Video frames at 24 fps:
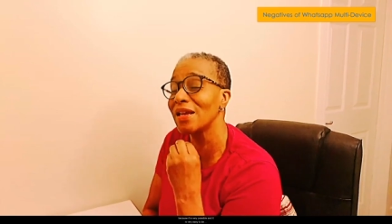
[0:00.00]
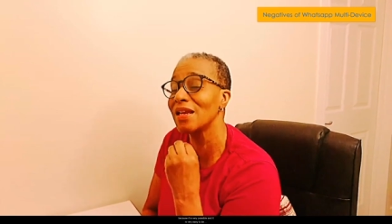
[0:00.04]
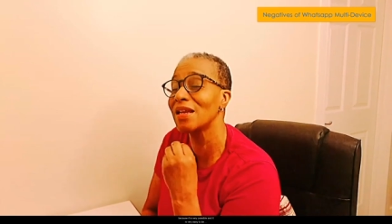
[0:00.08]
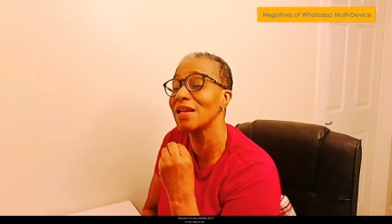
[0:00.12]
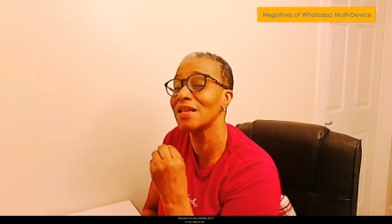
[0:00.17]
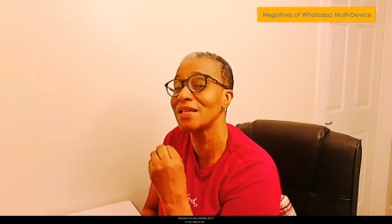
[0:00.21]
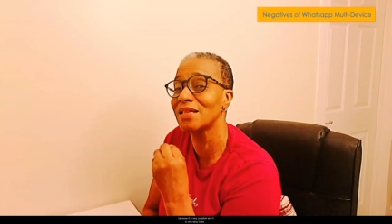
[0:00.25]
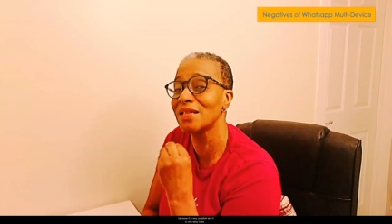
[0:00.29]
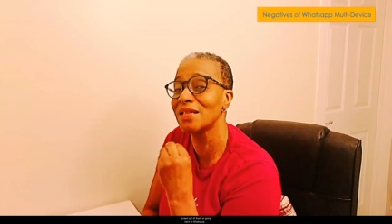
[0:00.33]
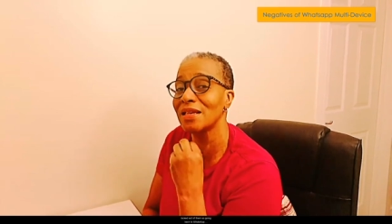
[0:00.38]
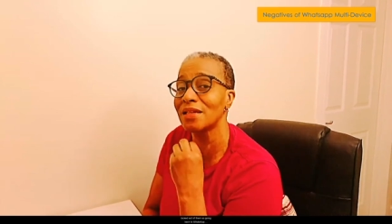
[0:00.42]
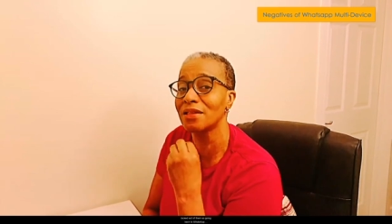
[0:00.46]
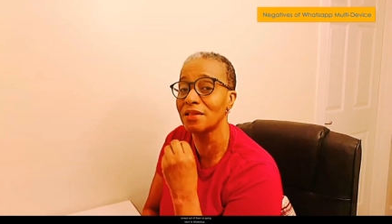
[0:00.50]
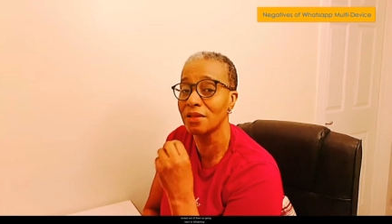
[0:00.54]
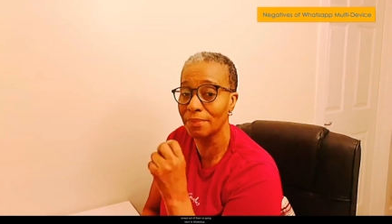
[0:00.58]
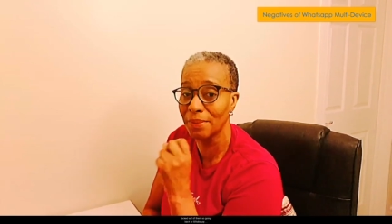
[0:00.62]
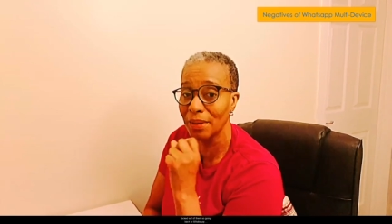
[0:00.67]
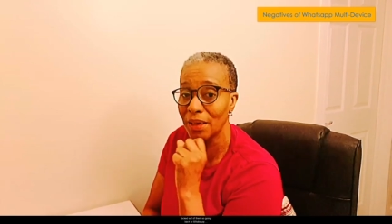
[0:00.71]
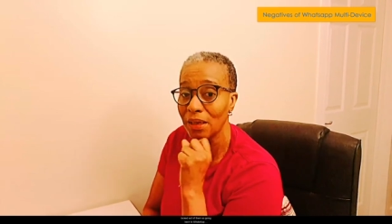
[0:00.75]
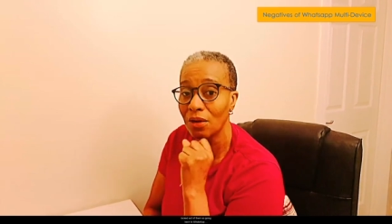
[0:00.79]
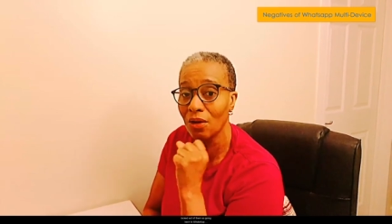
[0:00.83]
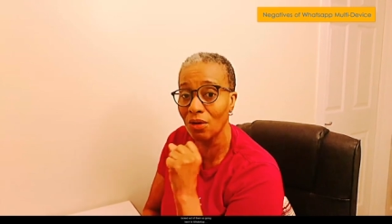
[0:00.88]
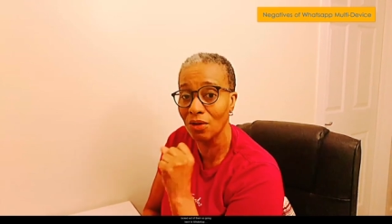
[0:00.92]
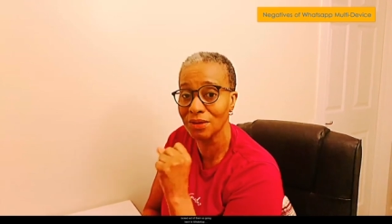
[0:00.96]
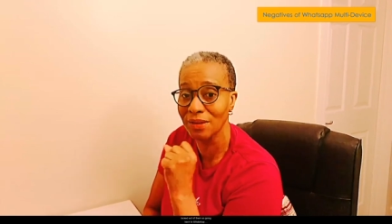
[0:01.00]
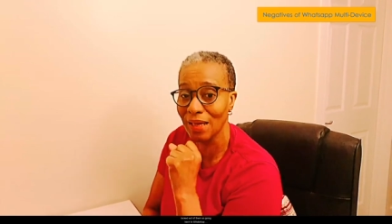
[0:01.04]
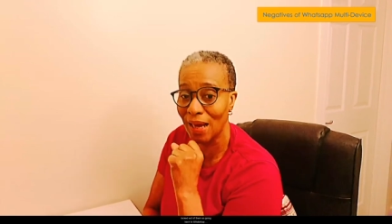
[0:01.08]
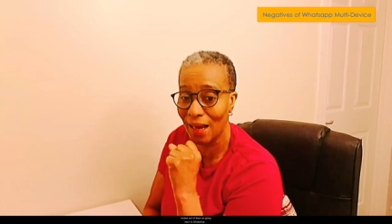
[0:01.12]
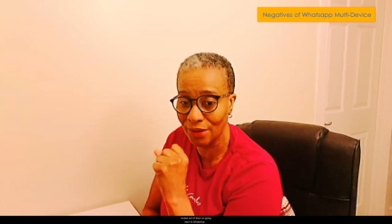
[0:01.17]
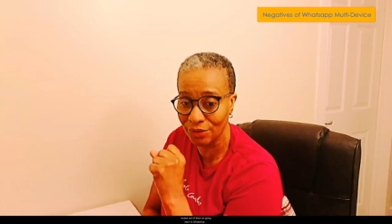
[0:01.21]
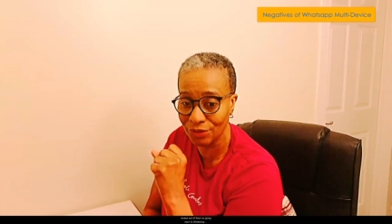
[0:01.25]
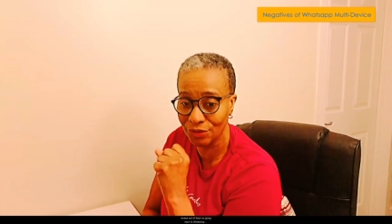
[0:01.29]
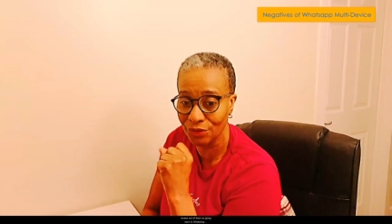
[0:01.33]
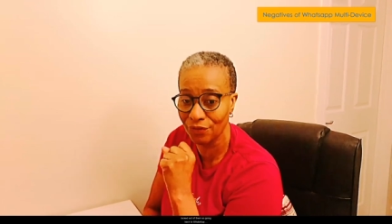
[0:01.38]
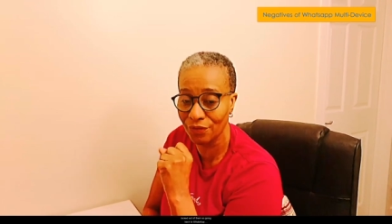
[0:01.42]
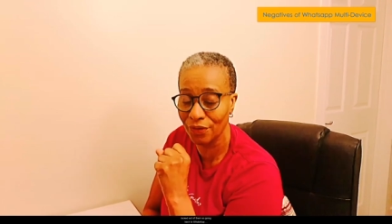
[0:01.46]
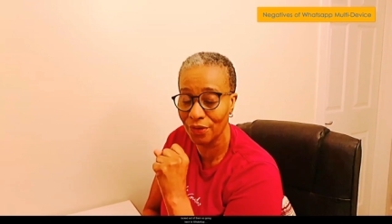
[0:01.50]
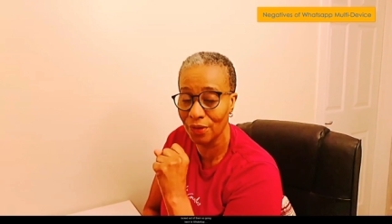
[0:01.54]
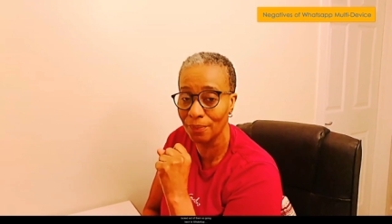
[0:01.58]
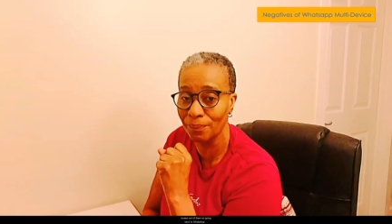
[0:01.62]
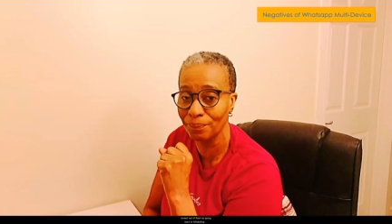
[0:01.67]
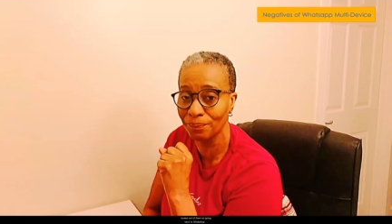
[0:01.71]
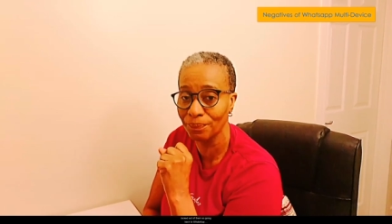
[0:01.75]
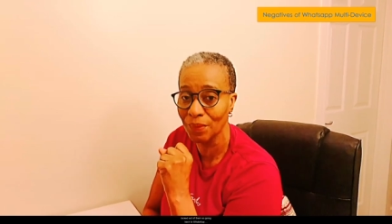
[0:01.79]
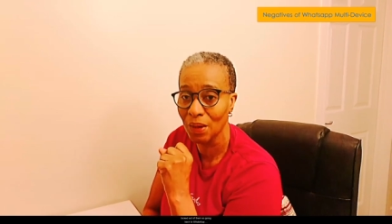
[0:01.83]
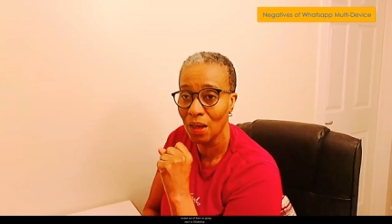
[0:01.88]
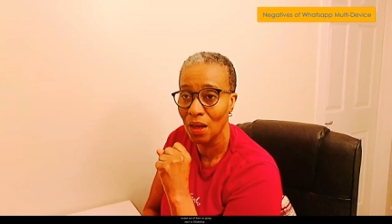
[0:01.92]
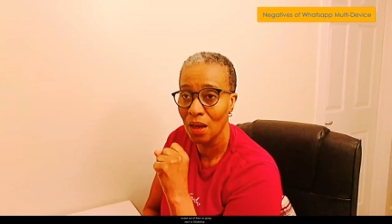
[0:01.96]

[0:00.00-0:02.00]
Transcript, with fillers: easy to be locked out of them.